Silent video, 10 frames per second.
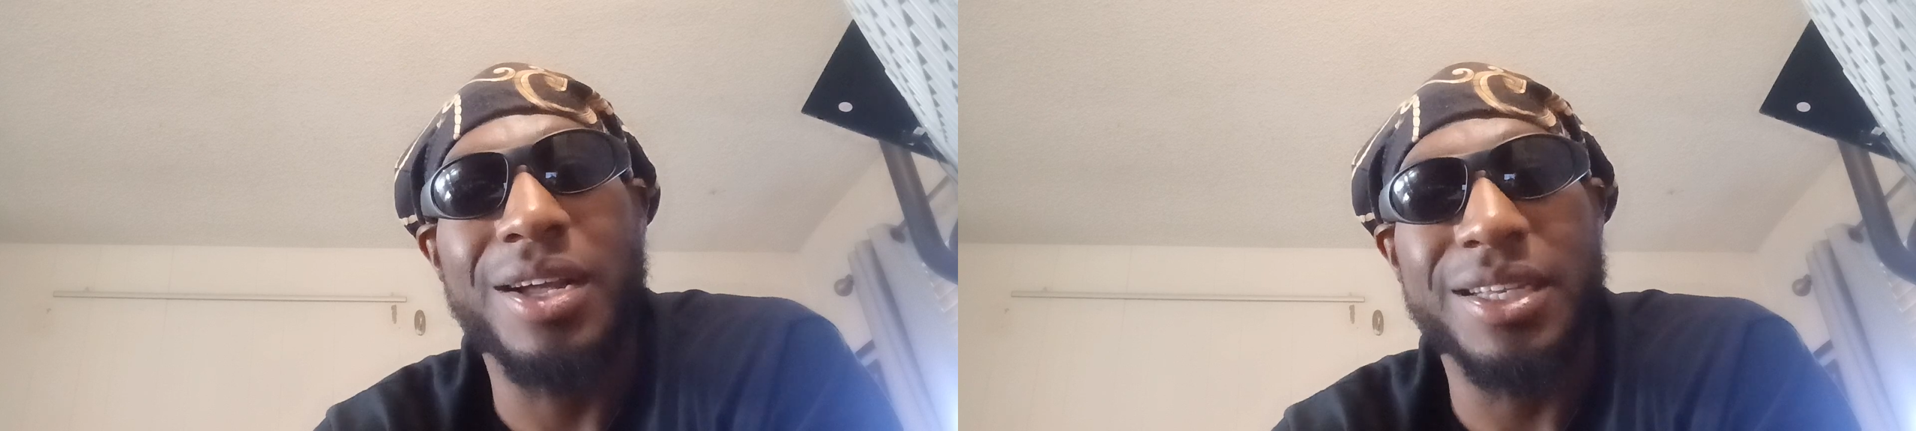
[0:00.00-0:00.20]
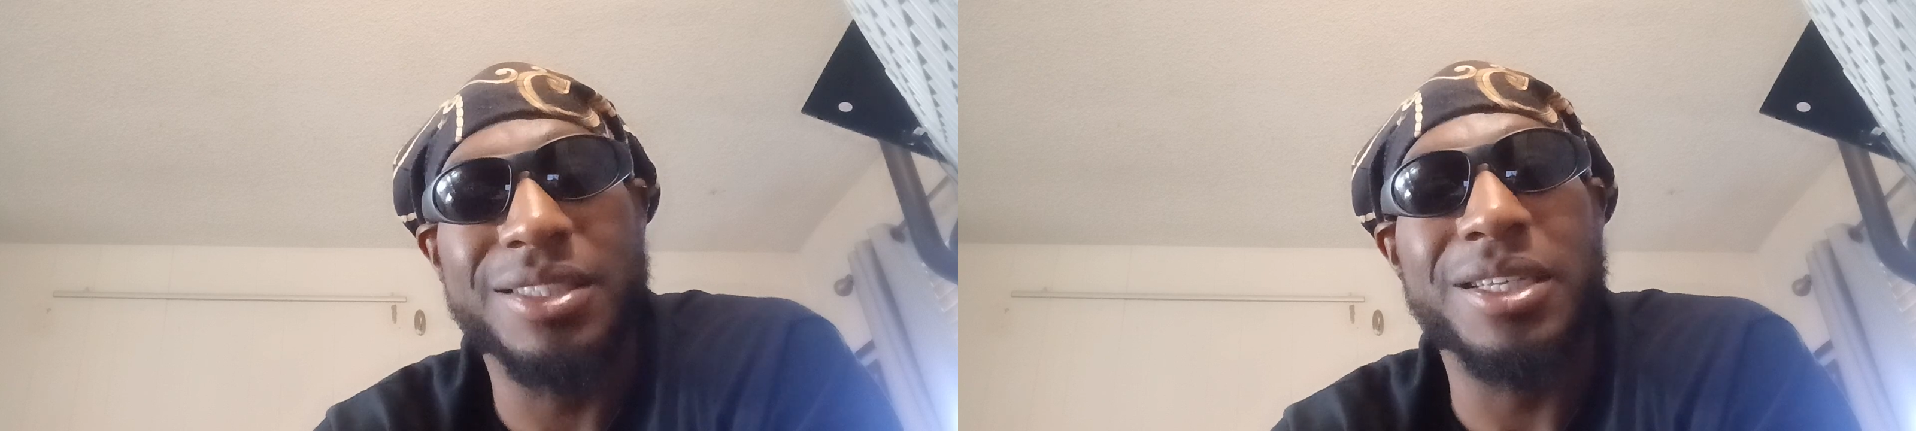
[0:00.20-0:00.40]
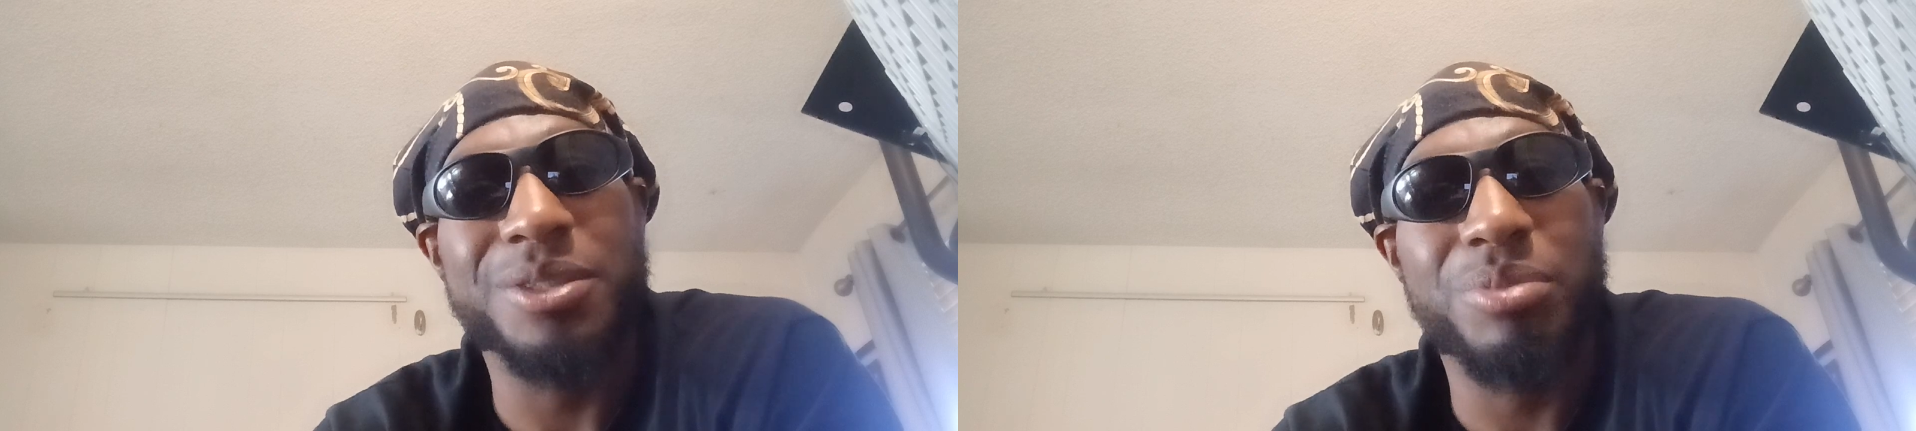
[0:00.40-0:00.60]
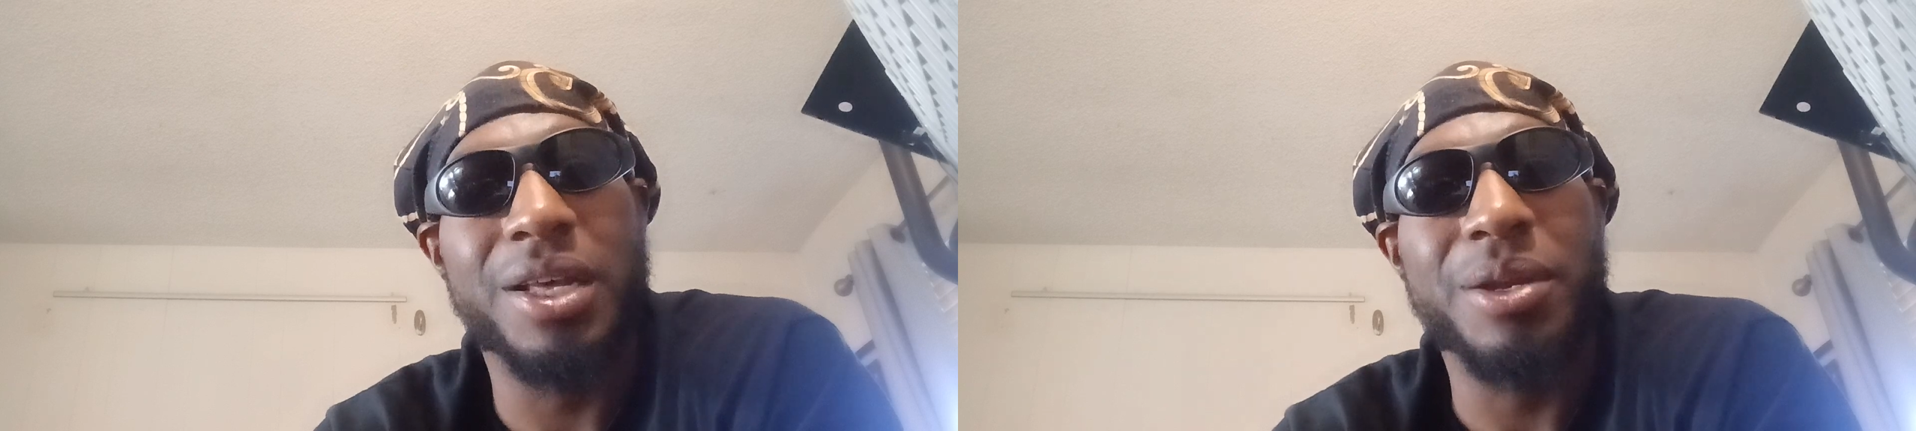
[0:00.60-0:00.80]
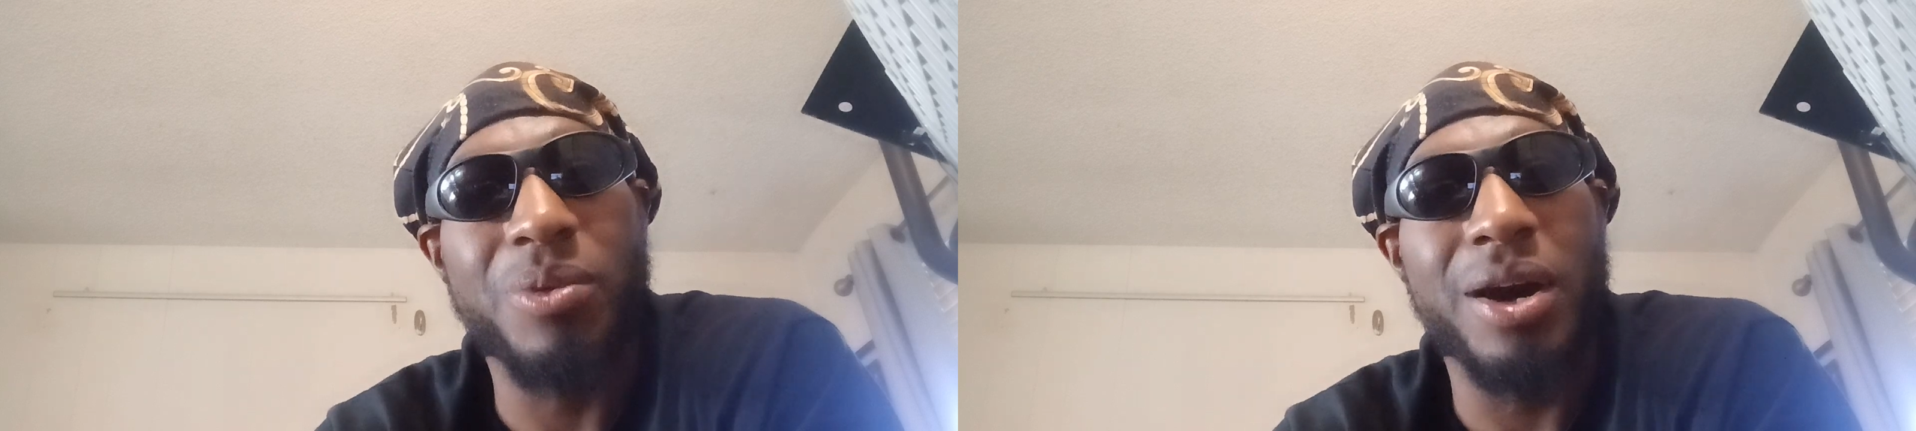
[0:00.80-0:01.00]
it's
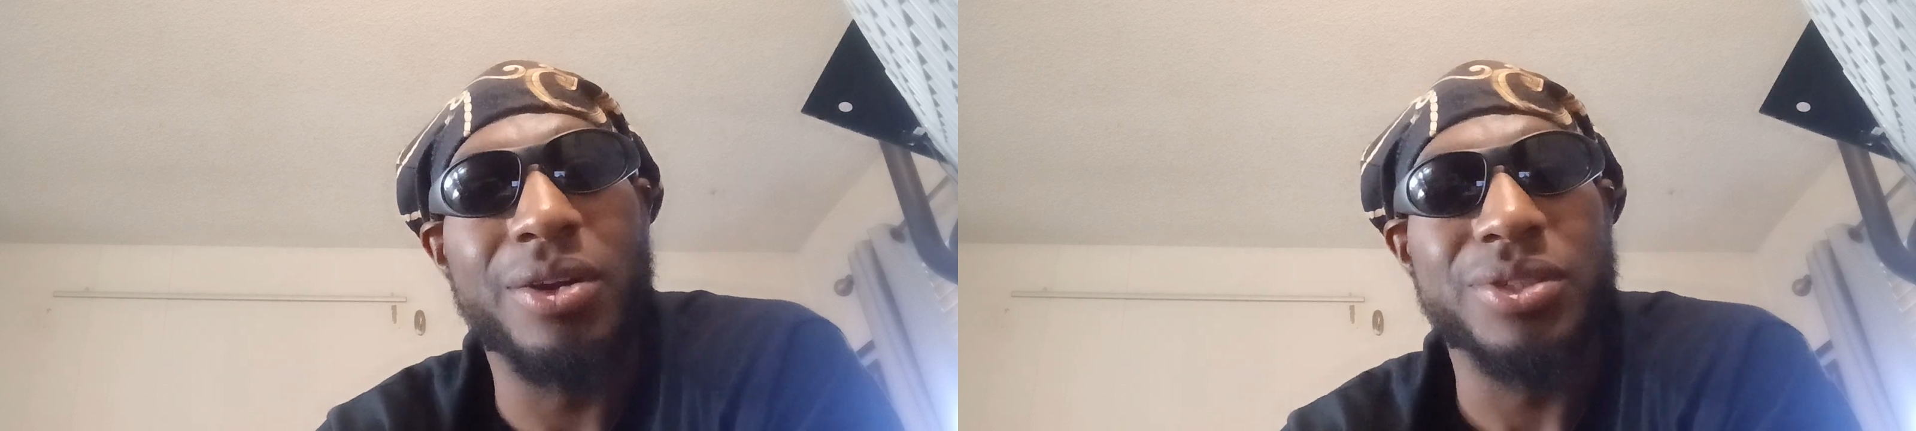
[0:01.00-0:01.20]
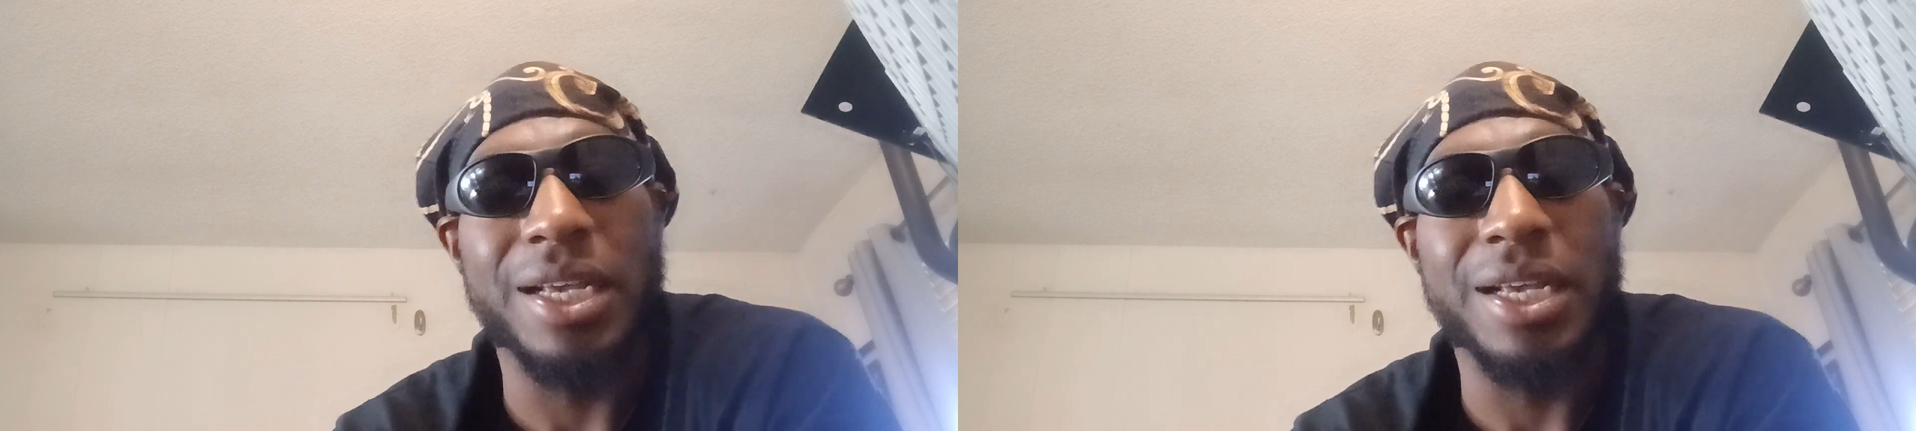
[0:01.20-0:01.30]
bloody waters.